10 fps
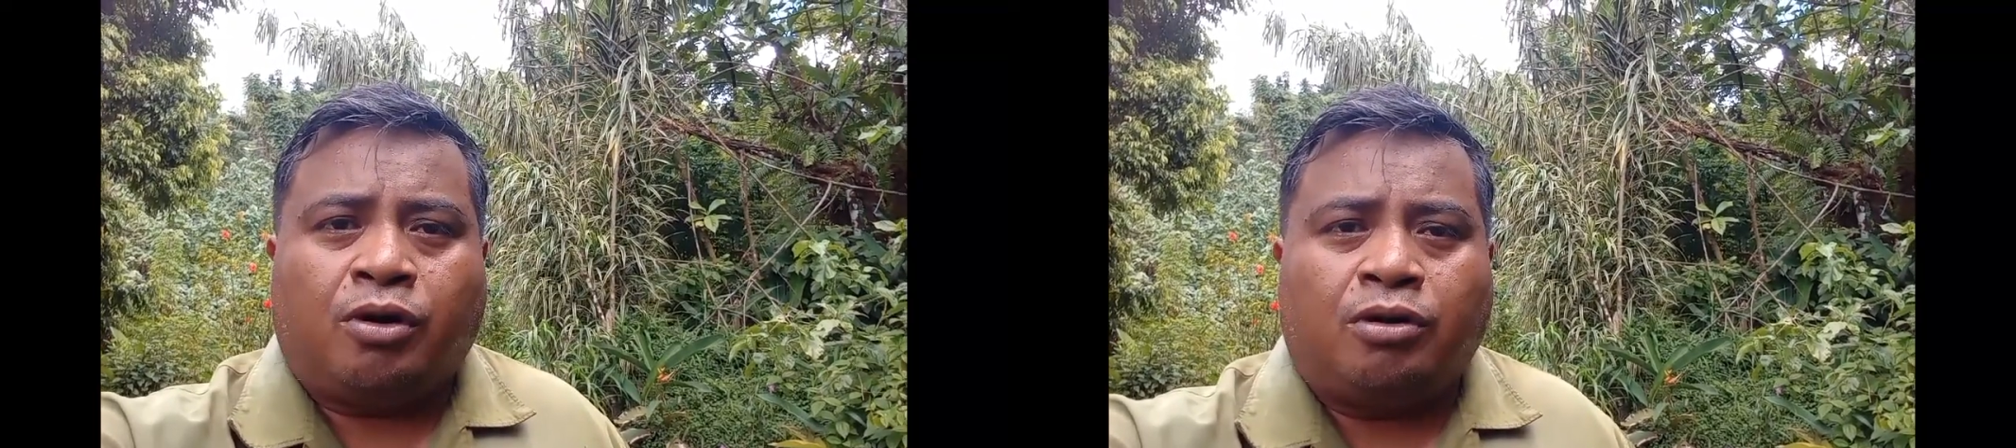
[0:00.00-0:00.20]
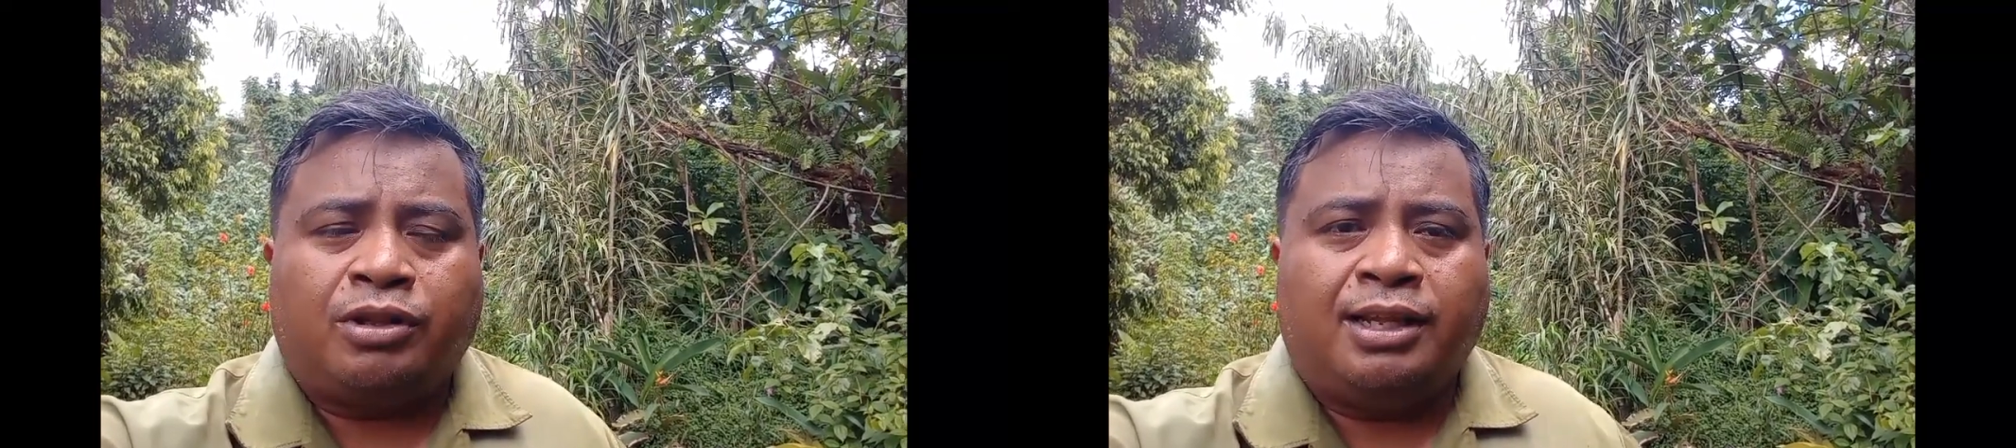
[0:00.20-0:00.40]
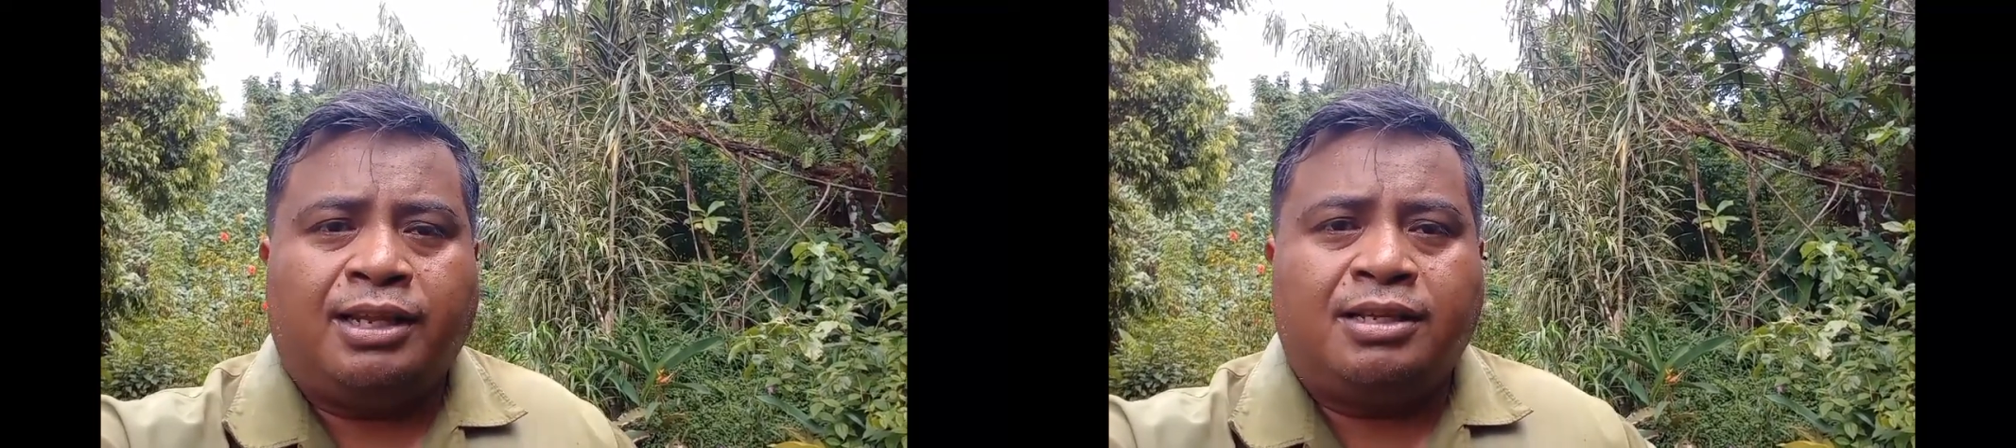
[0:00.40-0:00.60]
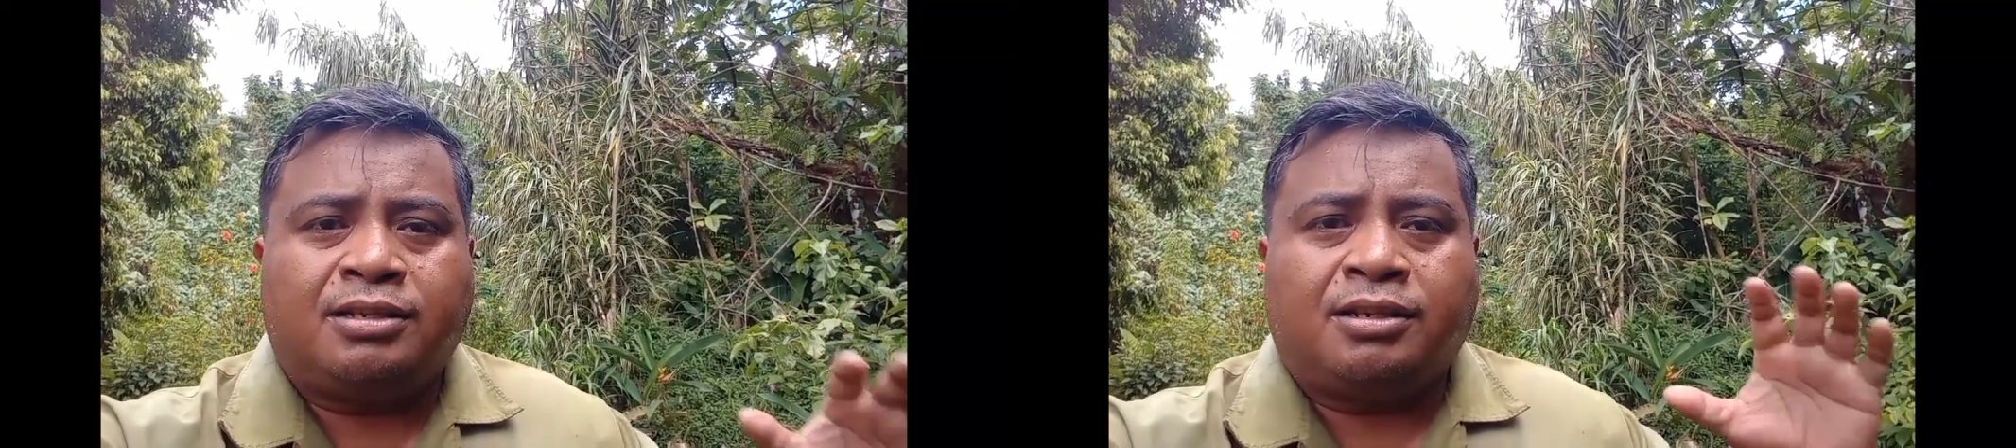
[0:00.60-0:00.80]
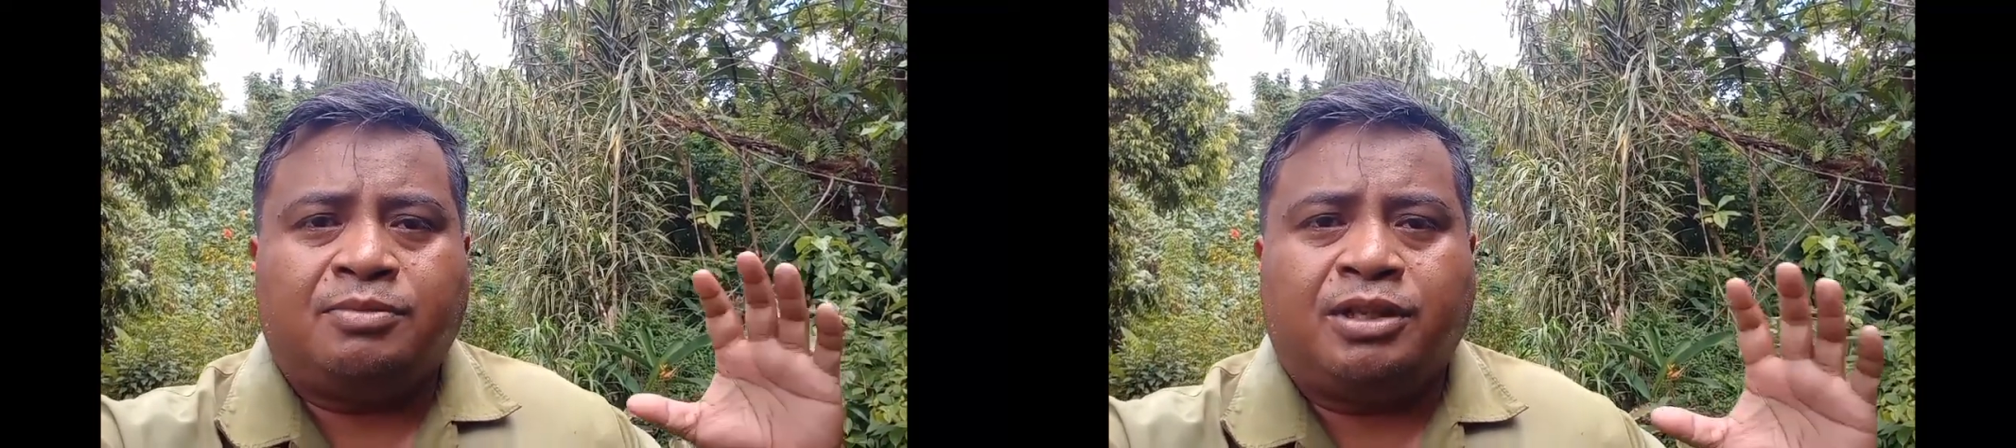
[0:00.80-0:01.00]
all the ladies
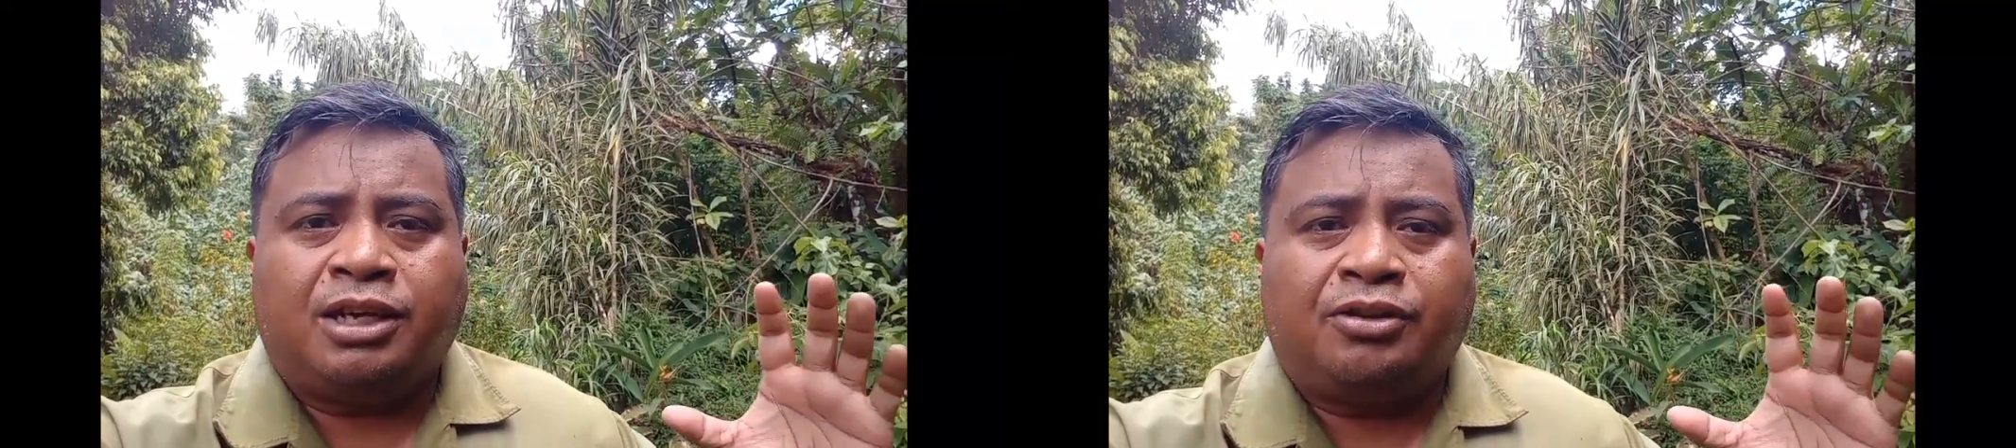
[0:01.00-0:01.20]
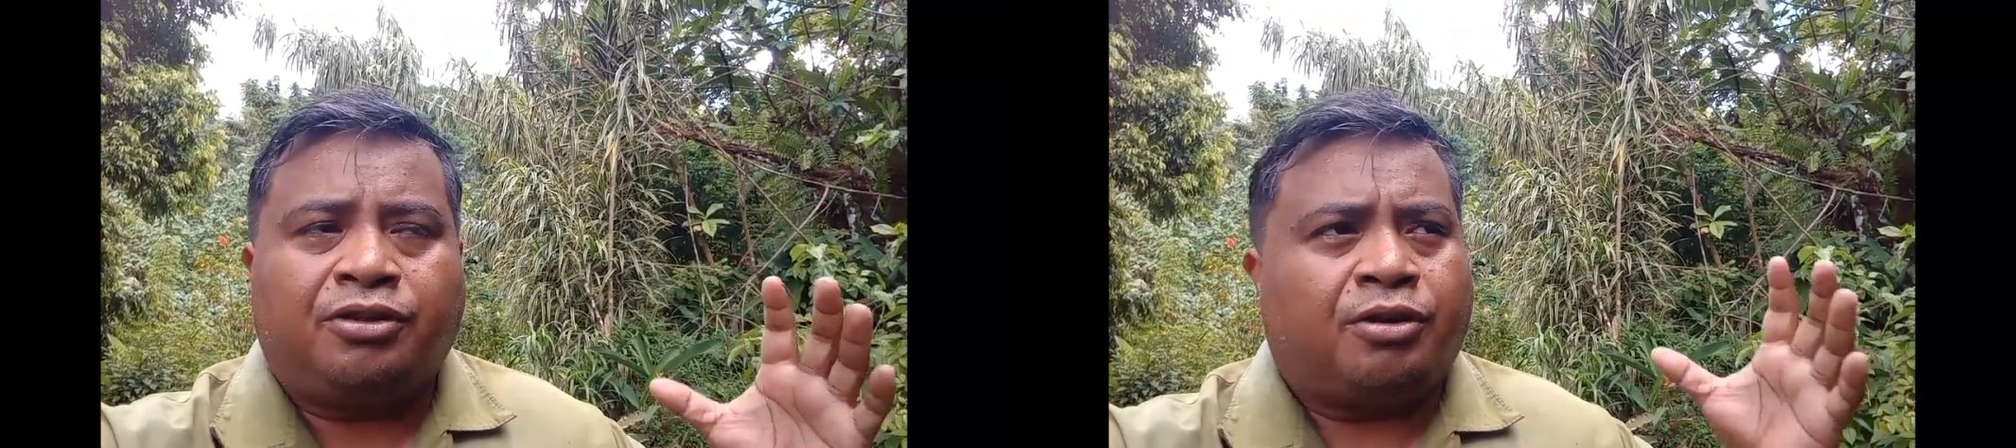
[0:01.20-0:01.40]
come together,